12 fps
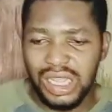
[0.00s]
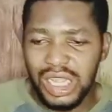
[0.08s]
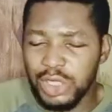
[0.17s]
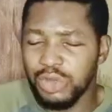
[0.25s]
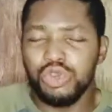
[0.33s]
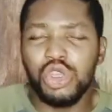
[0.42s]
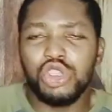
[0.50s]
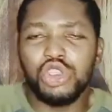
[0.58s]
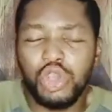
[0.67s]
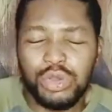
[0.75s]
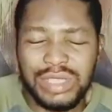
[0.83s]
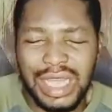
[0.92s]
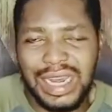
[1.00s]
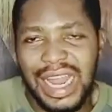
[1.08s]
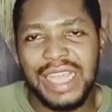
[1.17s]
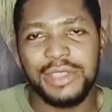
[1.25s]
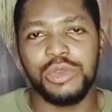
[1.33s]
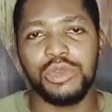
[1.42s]
it will just
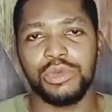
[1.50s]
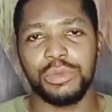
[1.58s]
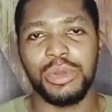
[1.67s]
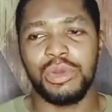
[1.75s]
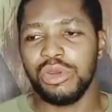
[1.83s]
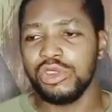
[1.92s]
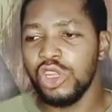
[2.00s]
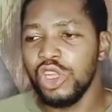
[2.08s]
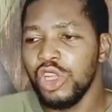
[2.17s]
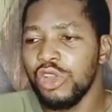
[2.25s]
chokalize you because